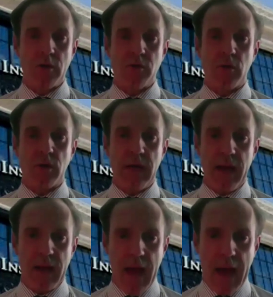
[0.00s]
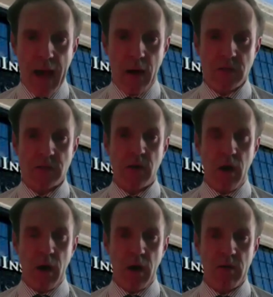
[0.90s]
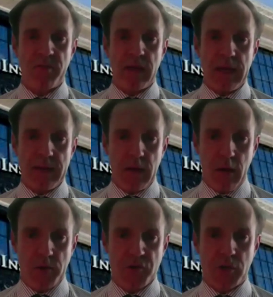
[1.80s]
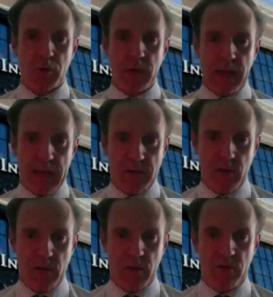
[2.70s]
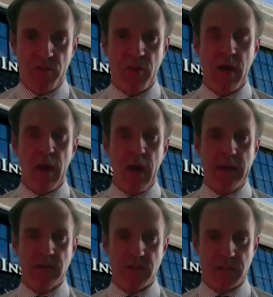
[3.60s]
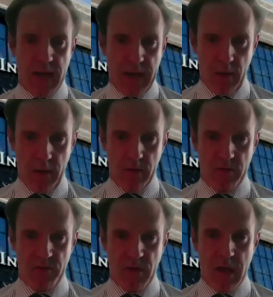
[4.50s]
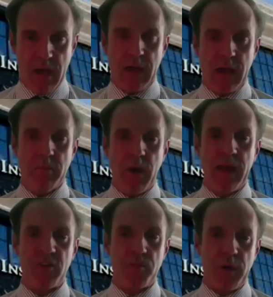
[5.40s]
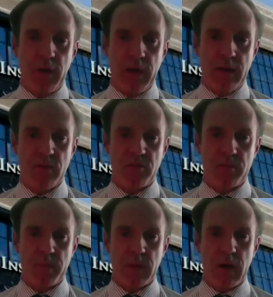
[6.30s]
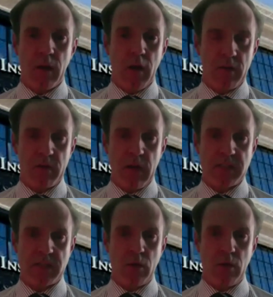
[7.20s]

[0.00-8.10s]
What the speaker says: to get out of ideological ghettos and silos. In my experience, a lot of classical